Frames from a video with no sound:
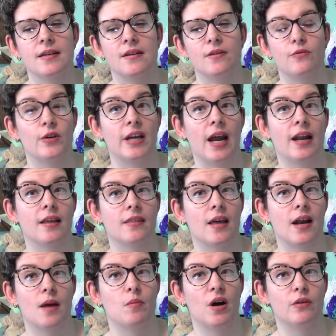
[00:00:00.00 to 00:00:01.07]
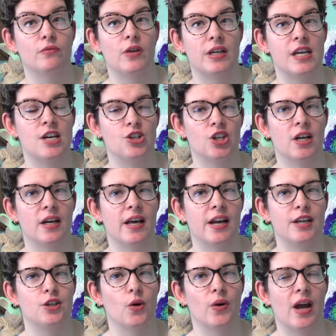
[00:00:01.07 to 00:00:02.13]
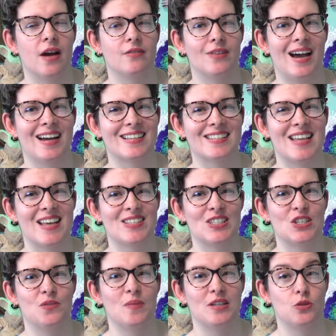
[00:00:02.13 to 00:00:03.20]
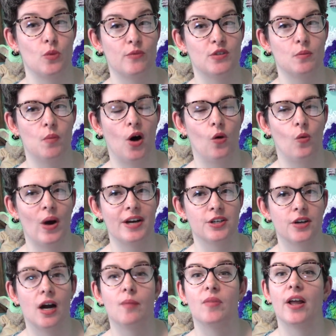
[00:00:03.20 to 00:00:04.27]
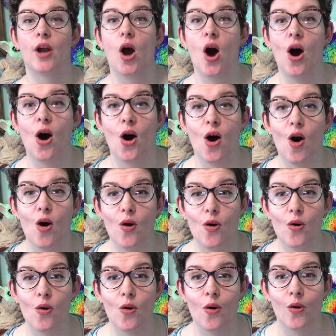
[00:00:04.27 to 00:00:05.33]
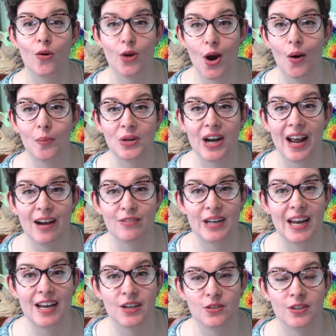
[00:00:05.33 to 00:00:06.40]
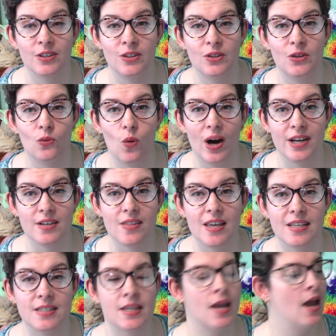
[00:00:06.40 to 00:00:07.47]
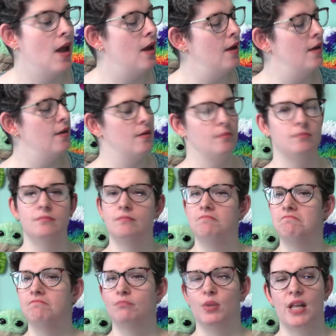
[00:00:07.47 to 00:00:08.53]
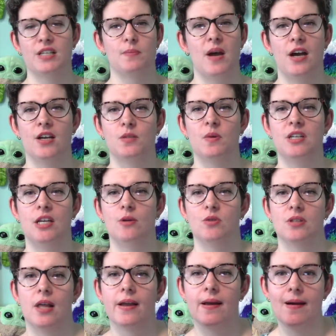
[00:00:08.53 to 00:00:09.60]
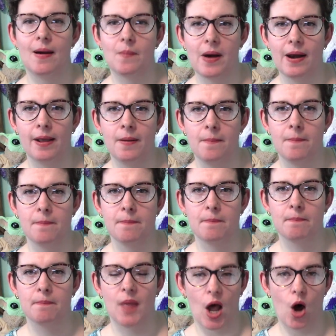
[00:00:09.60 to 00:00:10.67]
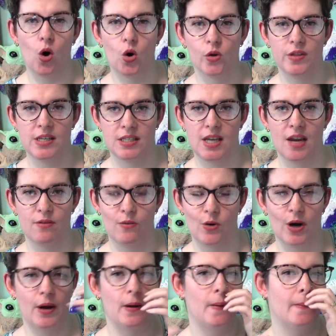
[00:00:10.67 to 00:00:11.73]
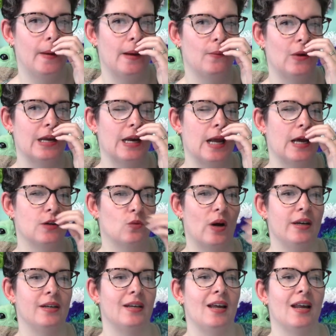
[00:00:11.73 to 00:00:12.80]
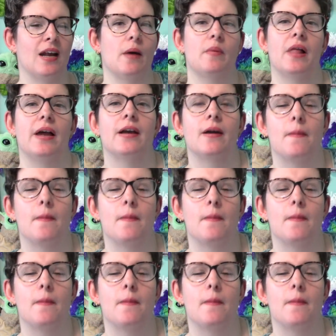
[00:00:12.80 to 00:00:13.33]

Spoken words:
forgetting that I'm on vacation and I don't have access to my Swift and Ball winder, I'm like, oh no, I'm gonna have to hand wind this. Bless my husband, he was like, I'm ready. I'll hold the skein for you and we can hand wind it. And I'm like,